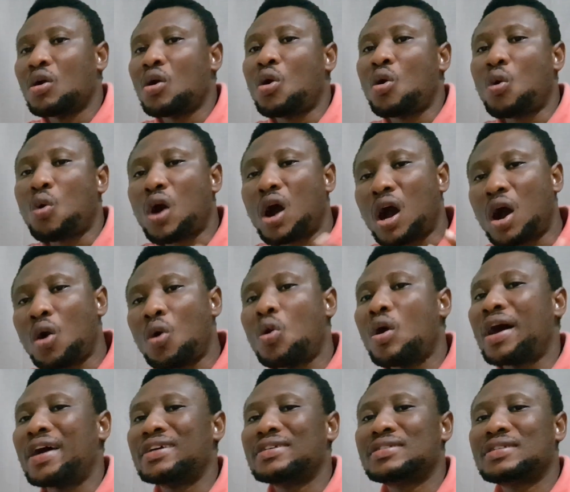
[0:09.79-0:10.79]
or how
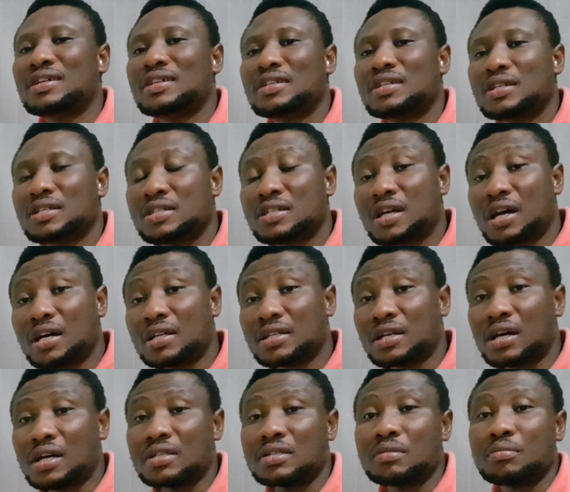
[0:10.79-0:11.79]
I study the chart
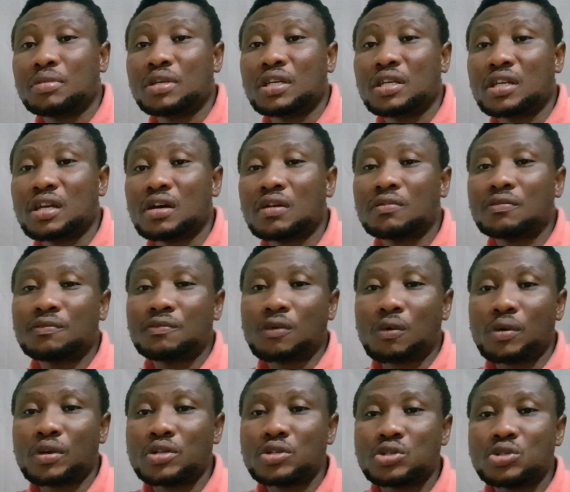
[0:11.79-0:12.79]
as a beginner
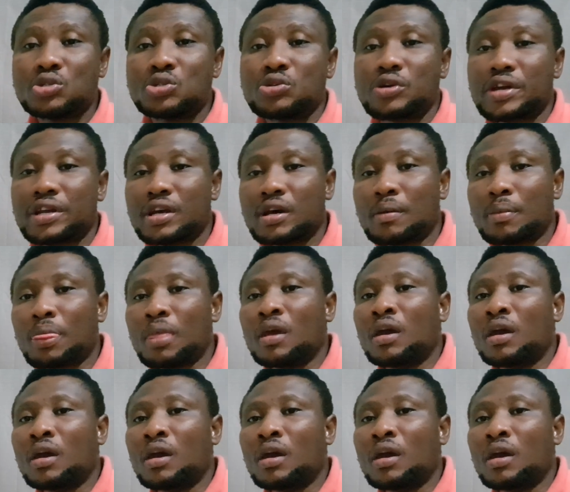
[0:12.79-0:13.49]
forex trader.